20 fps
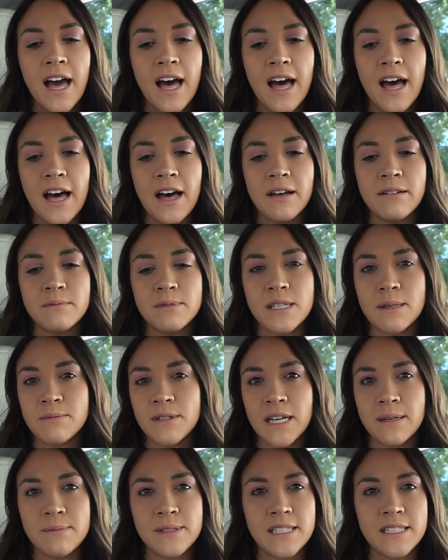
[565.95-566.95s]
Um,
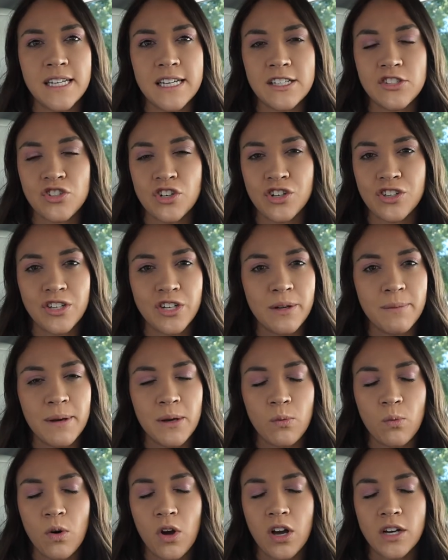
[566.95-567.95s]
sometimes the dates are a little
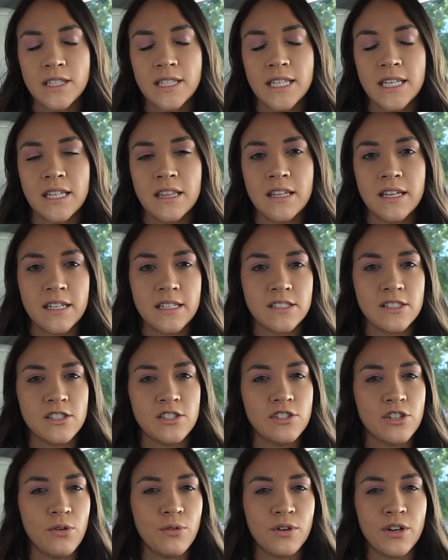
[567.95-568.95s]
bit wonky,
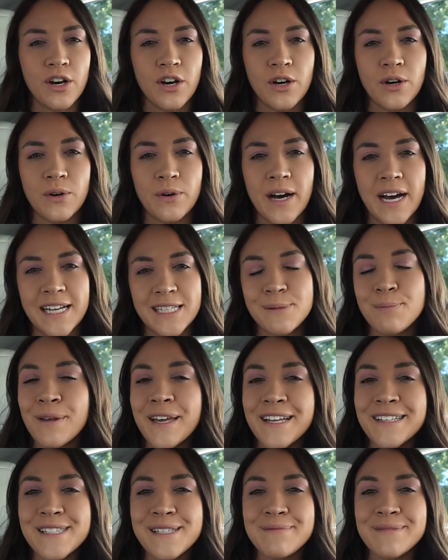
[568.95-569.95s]
things don't don't go as
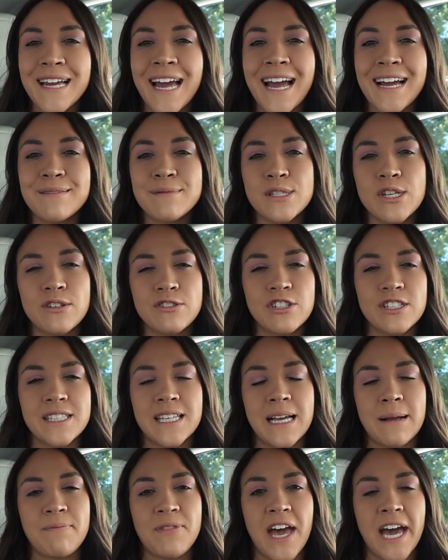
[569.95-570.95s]
planned sometimes, so
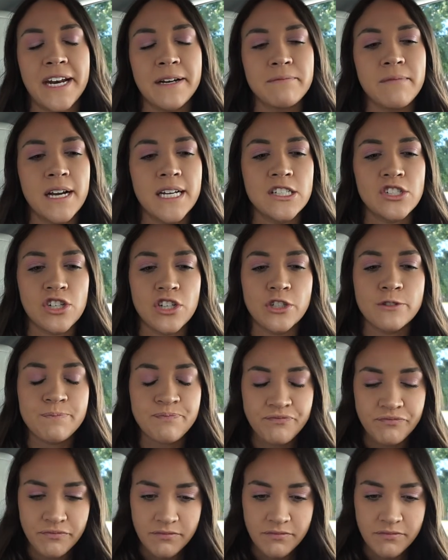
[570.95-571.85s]
just keep that in mind too.